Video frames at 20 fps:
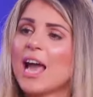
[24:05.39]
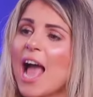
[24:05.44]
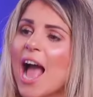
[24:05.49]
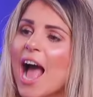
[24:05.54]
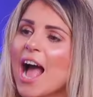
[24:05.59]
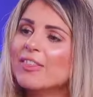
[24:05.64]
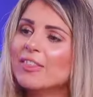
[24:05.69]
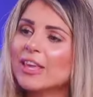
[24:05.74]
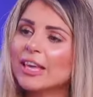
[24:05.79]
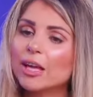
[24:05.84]

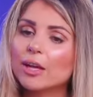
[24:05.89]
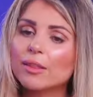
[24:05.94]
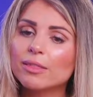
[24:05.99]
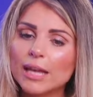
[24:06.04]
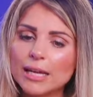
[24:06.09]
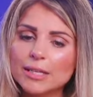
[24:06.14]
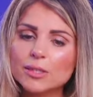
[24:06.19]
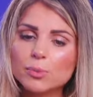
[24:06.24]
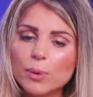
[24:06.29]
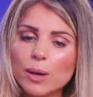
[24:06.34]
and they go,
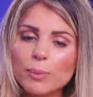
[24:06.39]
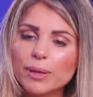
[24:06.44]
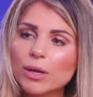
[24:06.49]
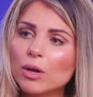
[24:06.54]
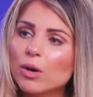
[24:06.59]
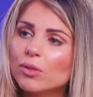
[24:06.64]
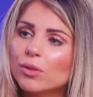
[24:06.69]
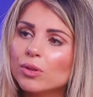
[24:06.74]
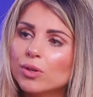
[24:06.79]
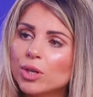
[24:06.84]
that's where we
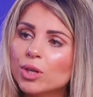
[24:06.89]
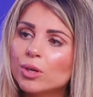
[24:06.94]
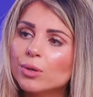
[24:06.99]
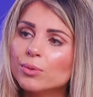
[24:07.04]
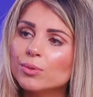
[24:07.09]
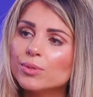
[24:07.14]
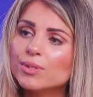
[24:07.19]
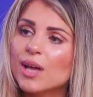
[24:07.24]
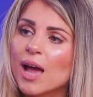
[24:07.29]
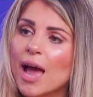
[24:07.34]
got the
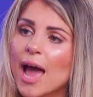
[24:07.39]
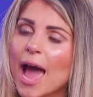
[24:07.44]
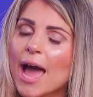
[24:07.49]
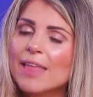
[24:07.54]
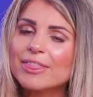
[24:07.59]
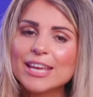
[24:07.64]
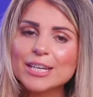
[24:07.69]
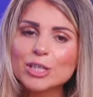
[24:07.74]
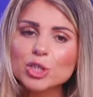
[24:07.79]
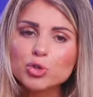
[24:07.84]
news. And
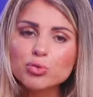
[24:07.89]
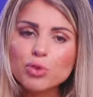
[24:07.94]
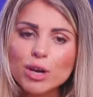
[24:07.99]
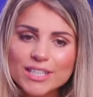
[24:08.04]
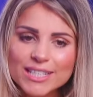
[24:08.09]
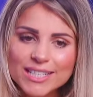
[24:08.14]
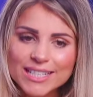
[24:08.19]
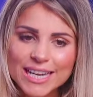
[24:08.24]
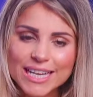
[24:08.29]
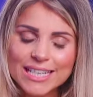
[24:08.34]
they
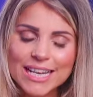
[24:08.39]
trust it.